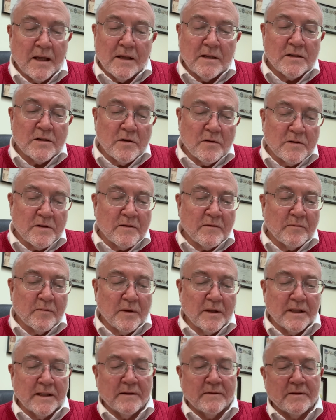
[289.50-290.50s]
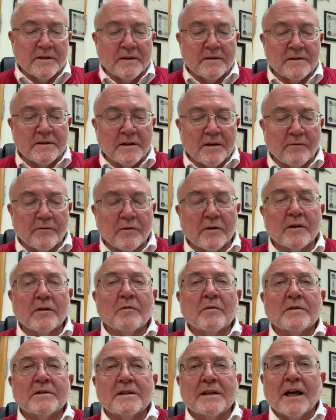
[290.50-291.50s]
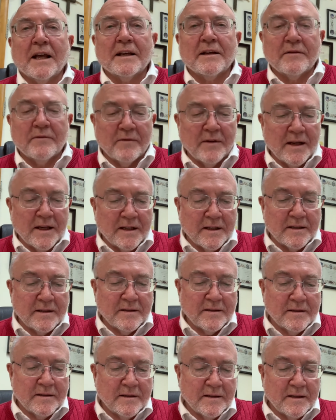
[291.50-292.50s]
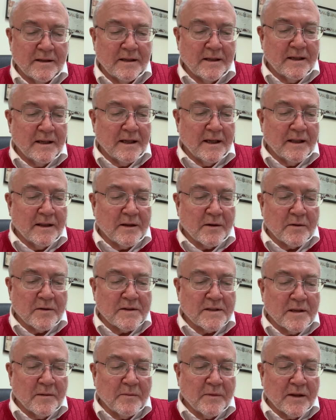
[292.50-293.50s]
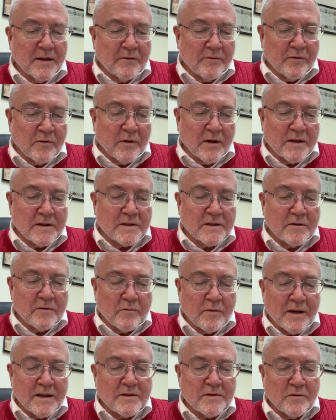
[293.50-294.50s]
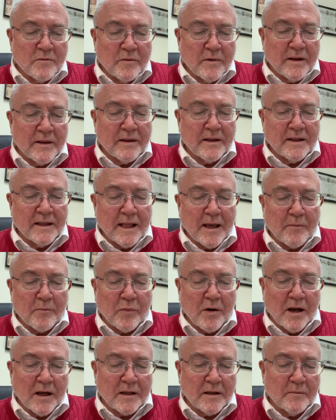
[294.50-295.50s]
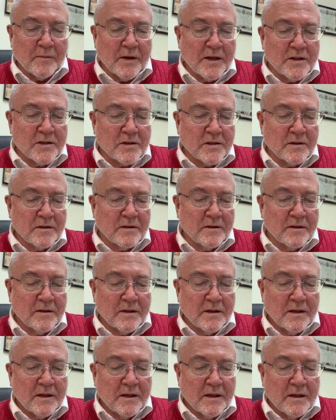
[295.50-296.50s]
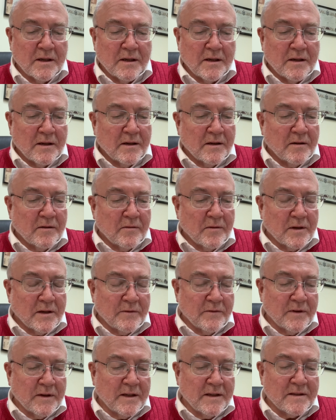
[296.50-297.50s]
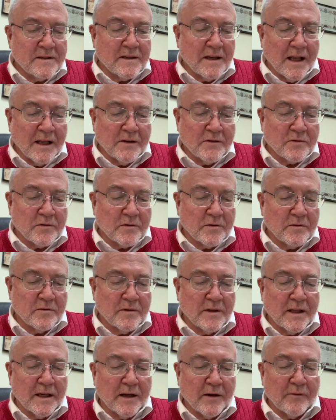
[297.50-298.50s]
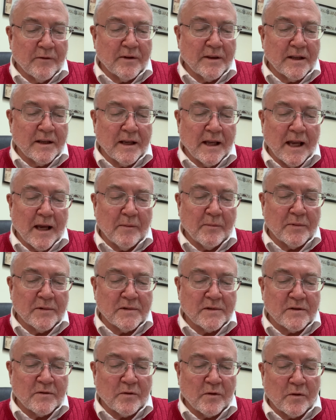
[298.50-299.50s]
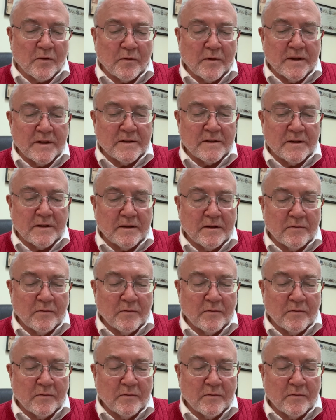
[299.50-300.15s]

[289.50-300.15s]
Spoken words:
Joseph believes his suffering was not in vain, and there is something for us to wrestle with in that proclamation. What if it is not true that everything happens for a reason?